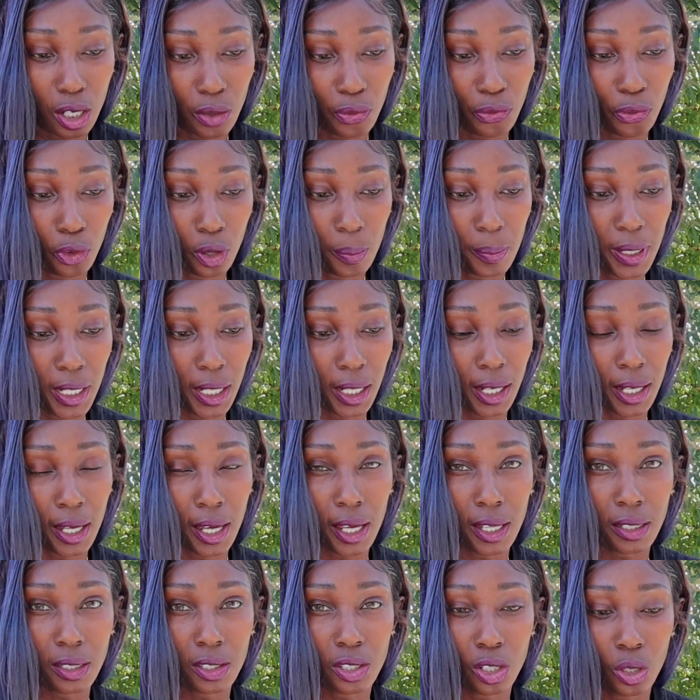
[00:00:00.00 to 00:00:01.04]
for me to
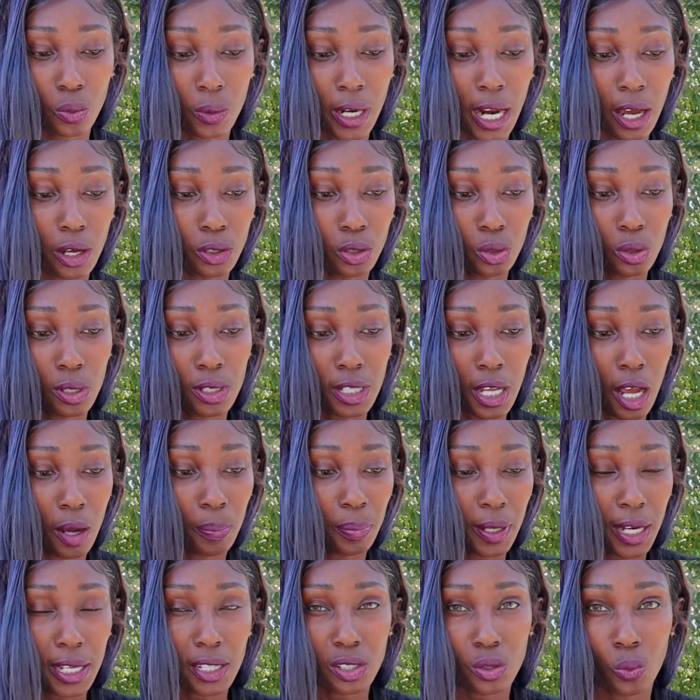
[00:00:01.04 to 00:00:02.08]
cut. So what I'll do is I'll
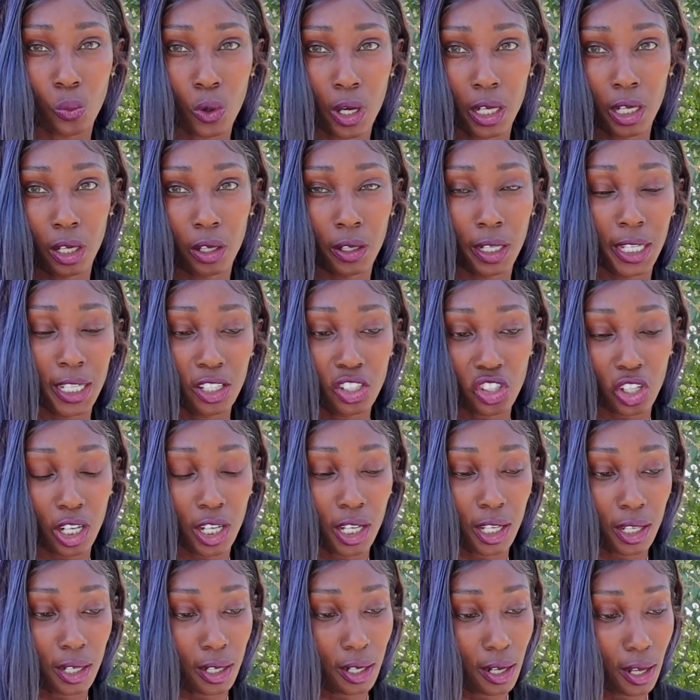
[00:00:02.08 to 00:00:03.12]
place 1 on each
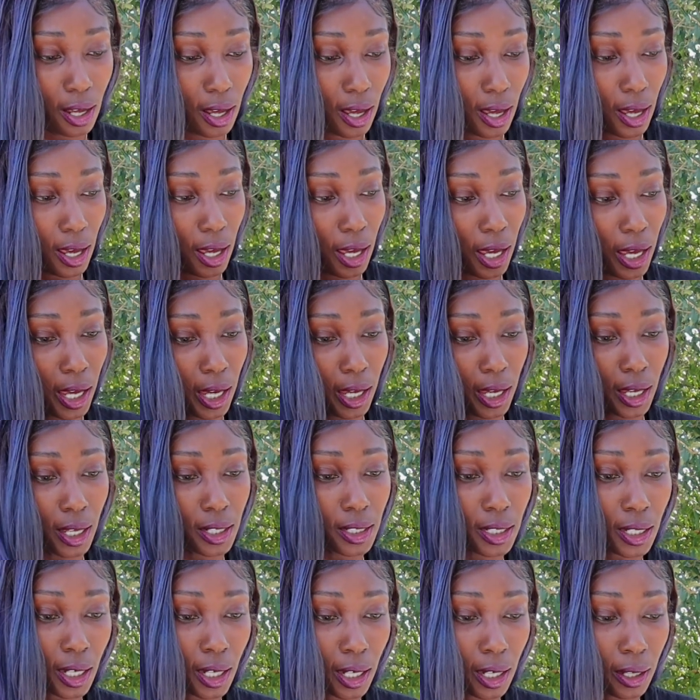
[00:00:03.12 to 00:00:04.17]
end
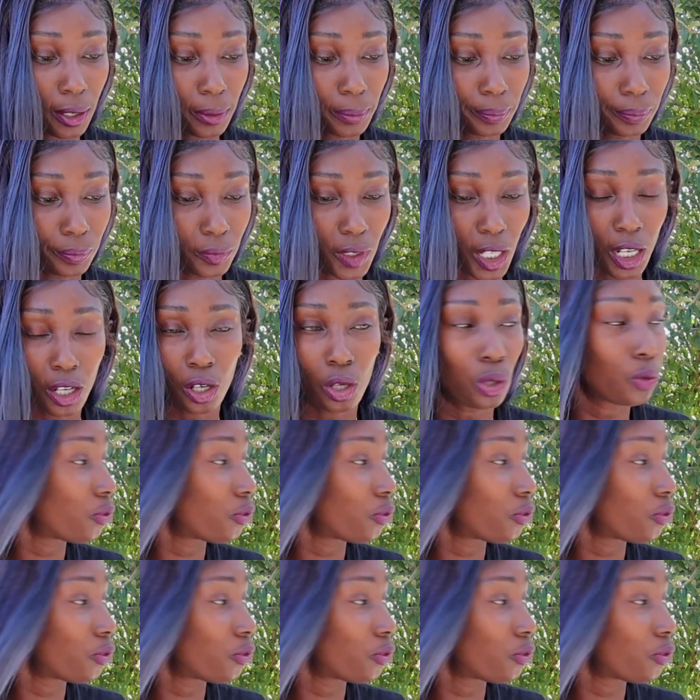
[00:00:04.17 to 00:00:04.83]
and go